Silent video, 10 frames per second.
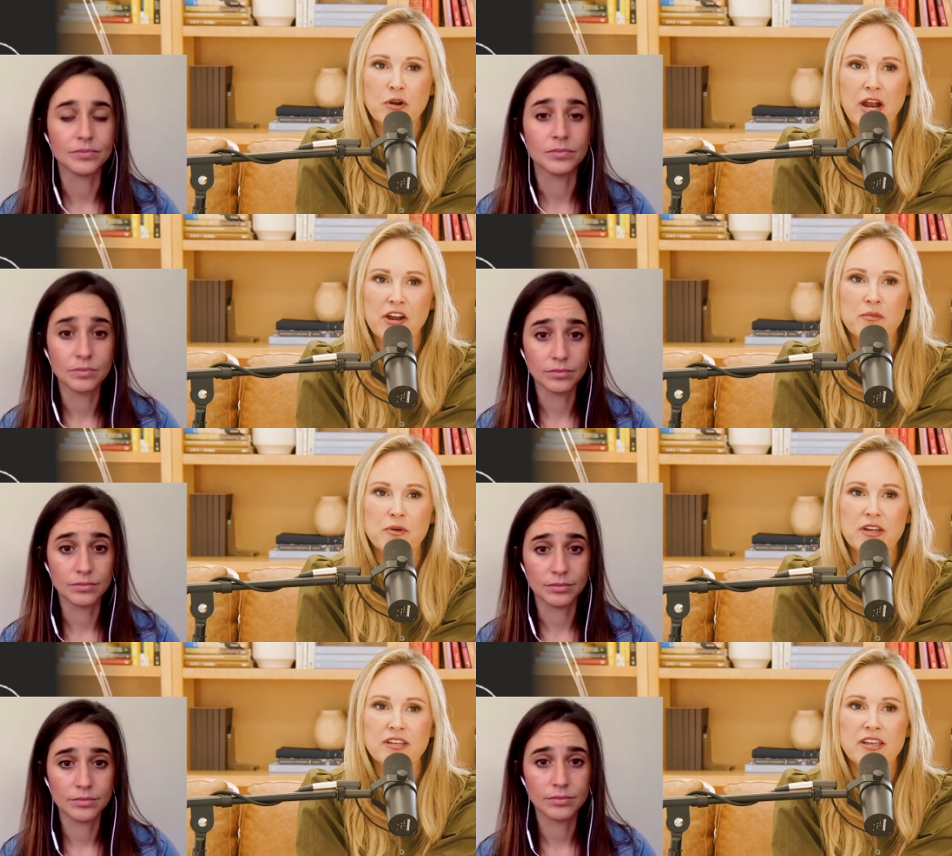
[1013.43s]
Speaker 1: quote out of the
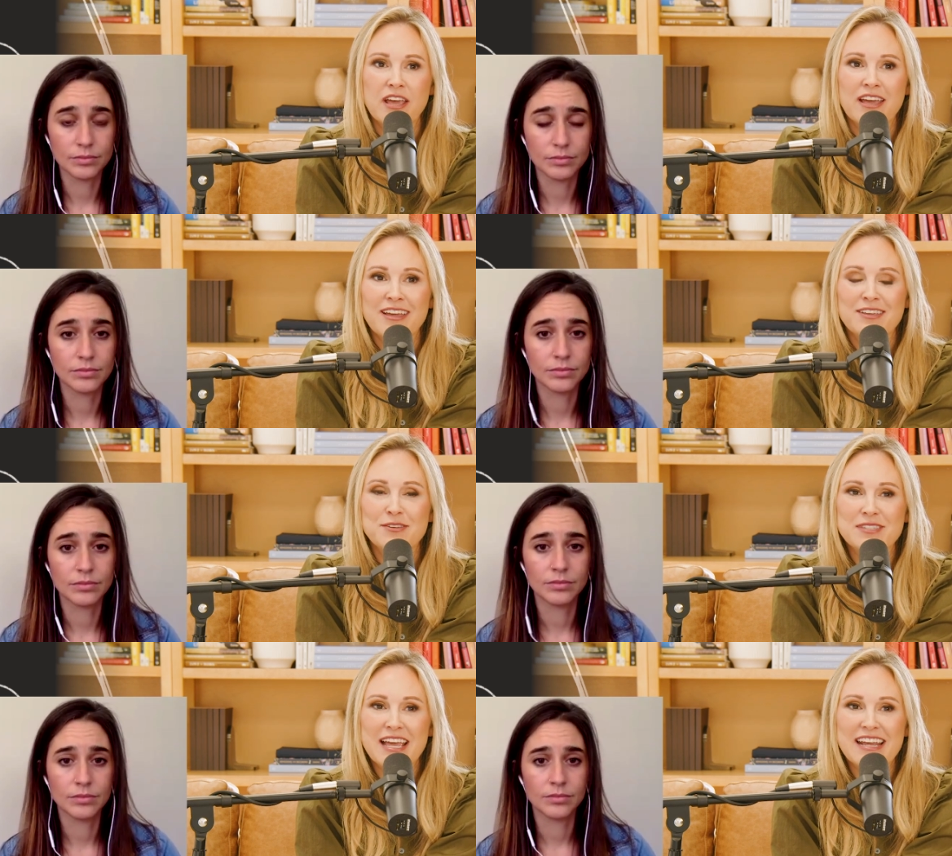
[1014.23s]
book.
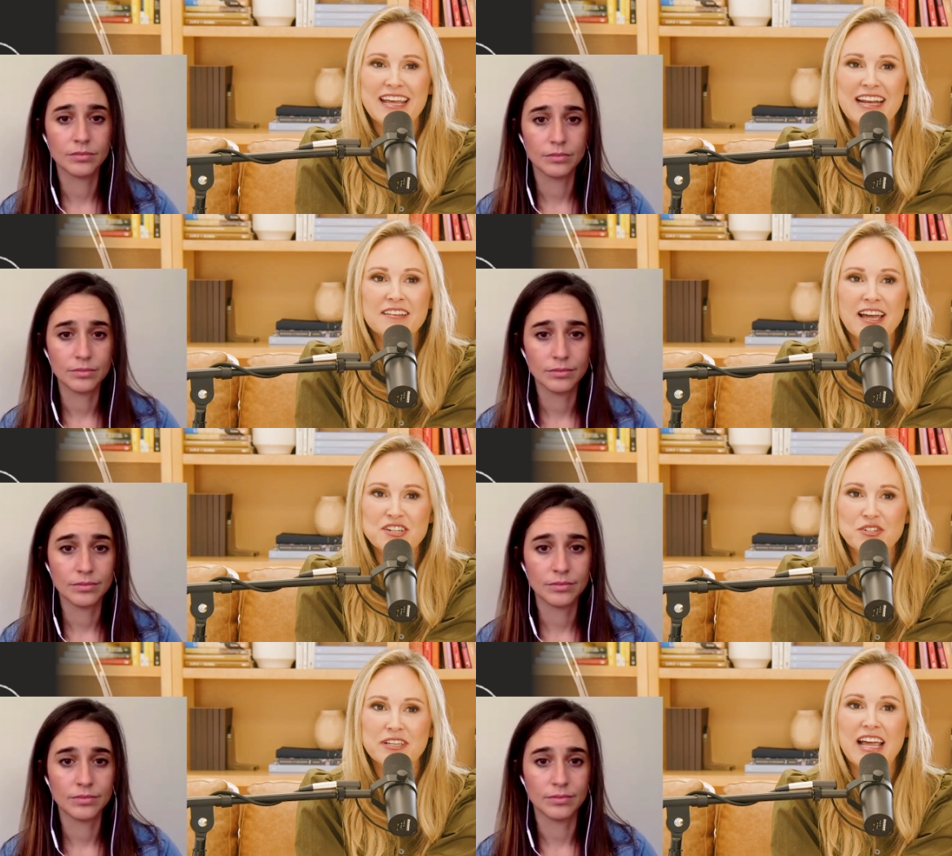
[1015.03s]
You say,
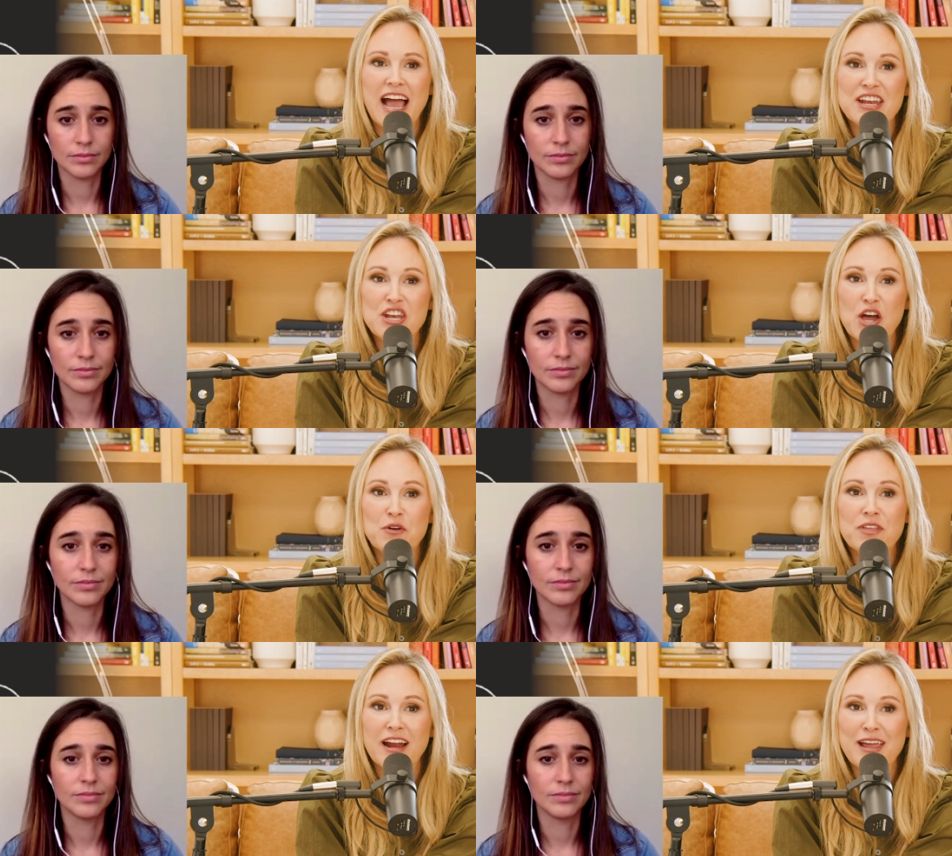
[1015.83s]
intellectually, I
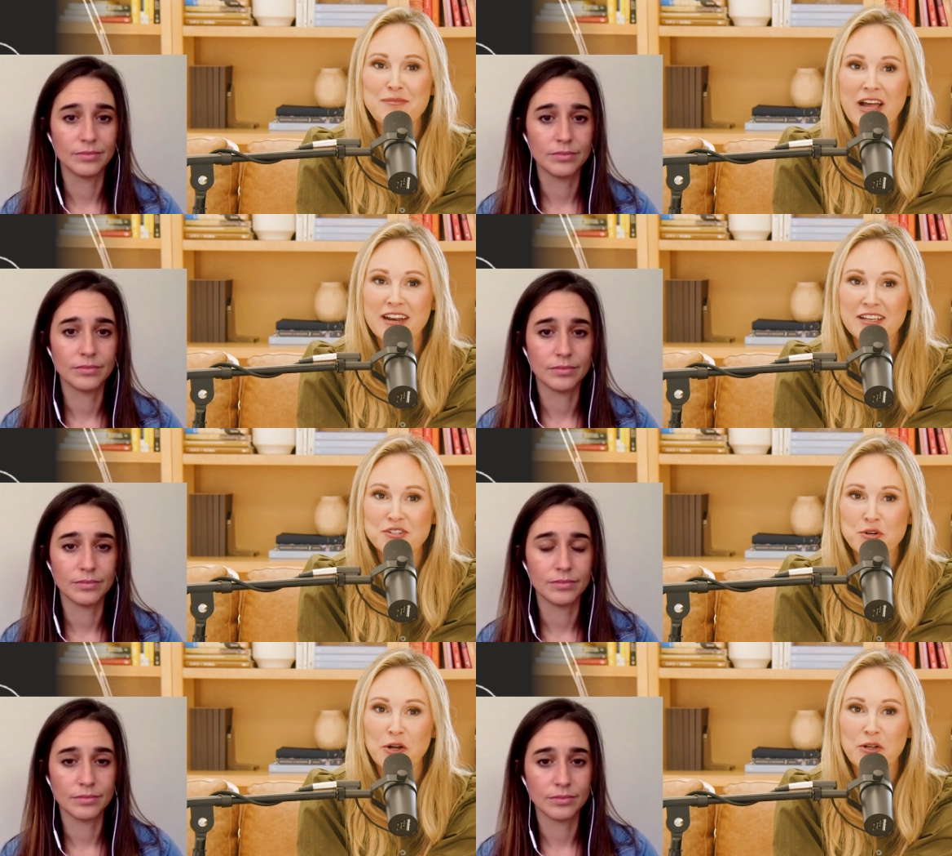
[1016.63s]
know that I am not in
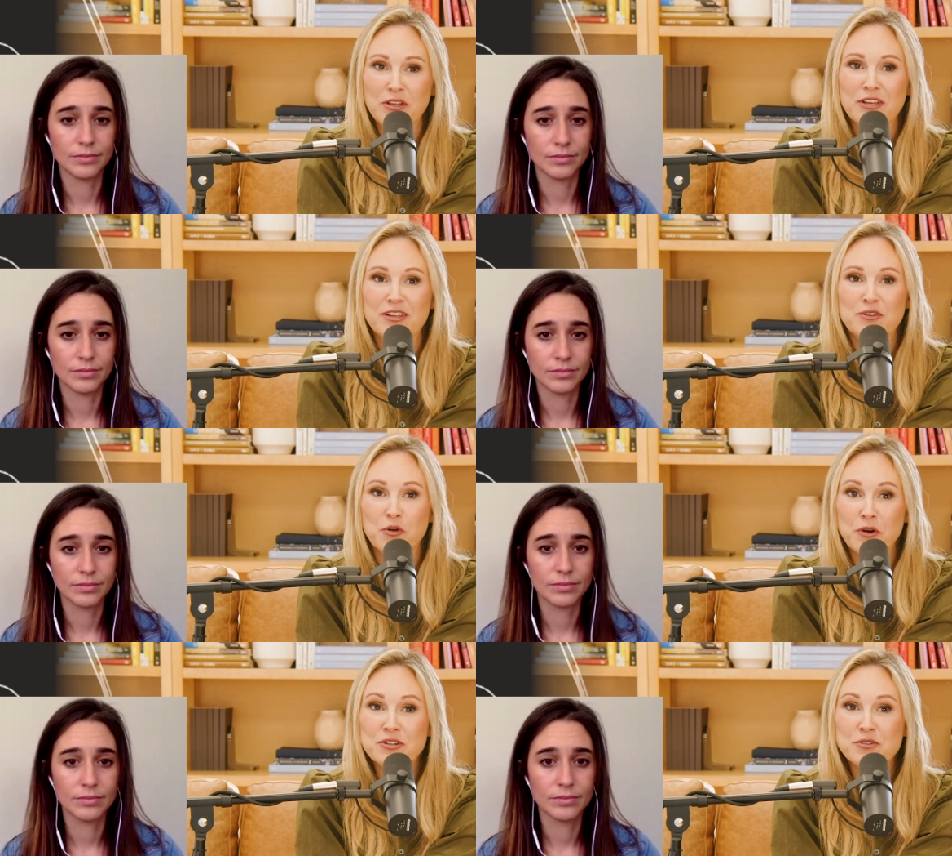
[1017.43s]
control,
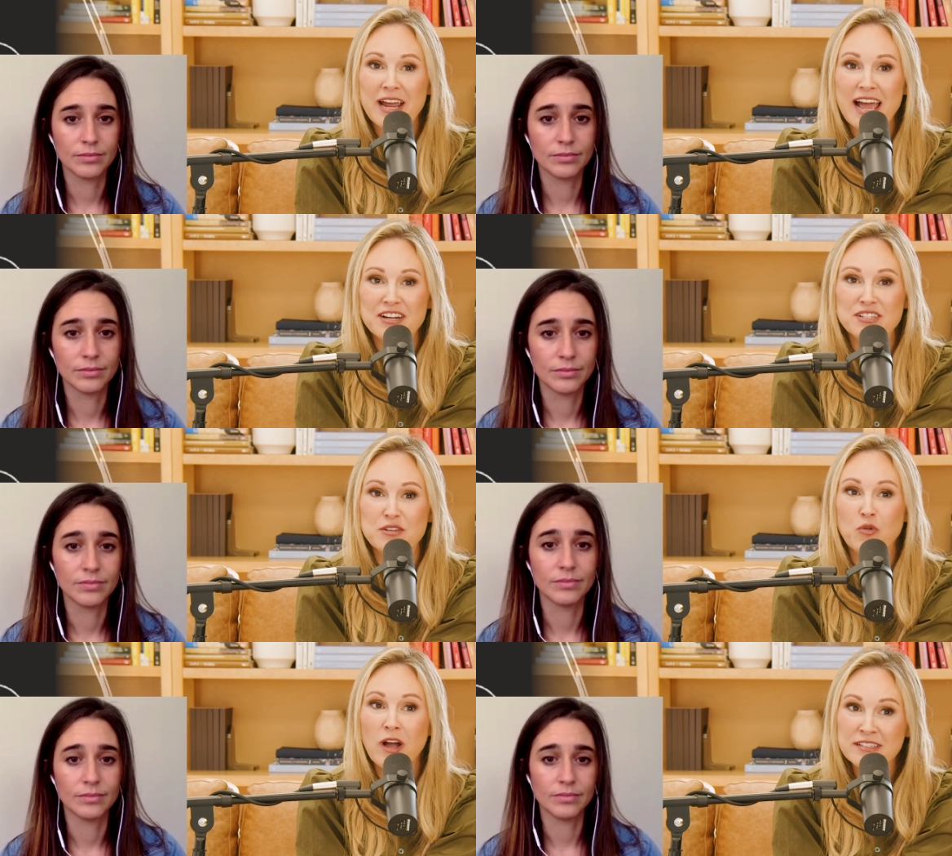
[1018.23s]
nor do I
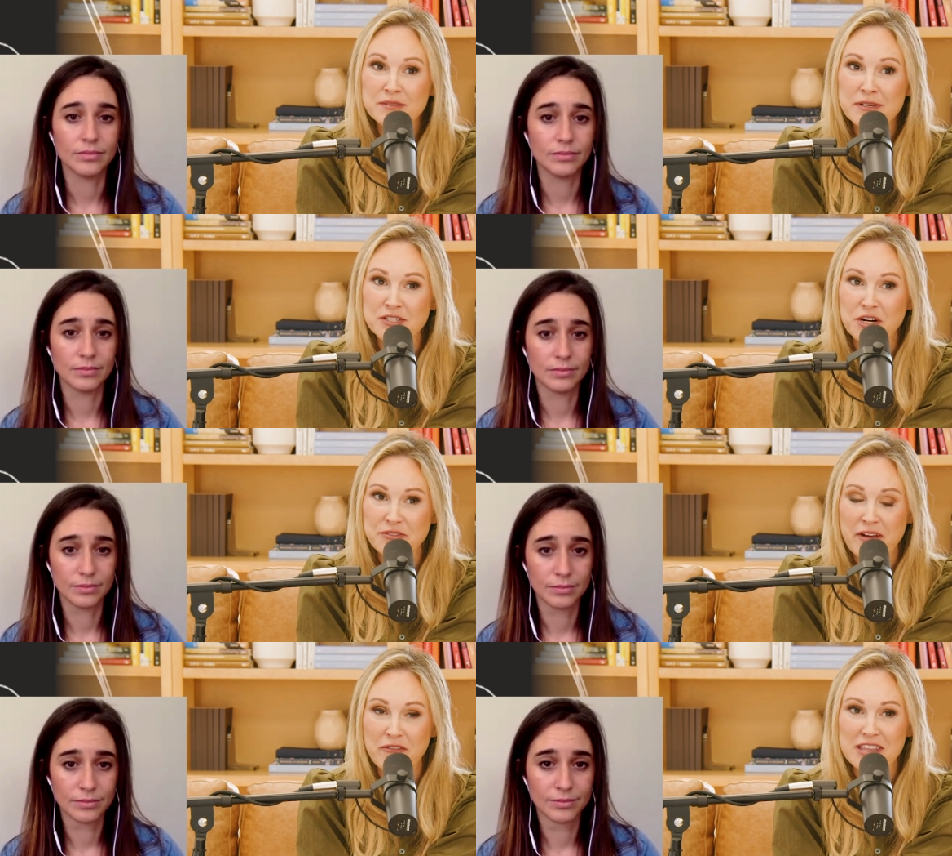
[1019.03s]
actually want to be in
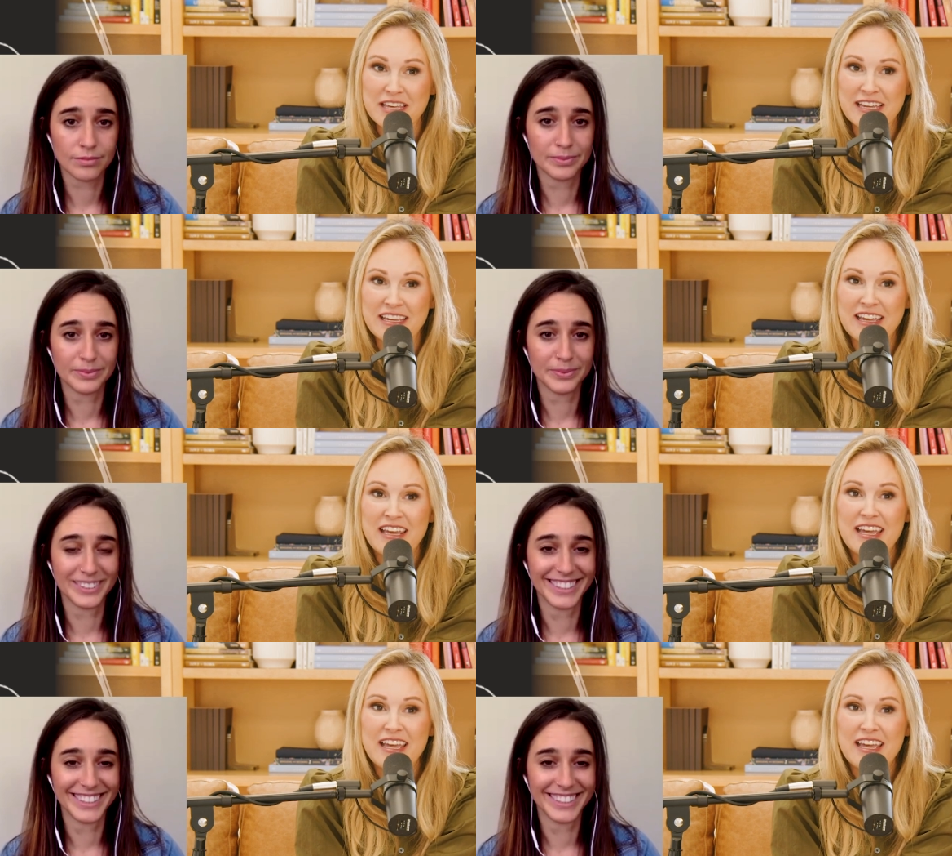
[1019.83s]
charge of everything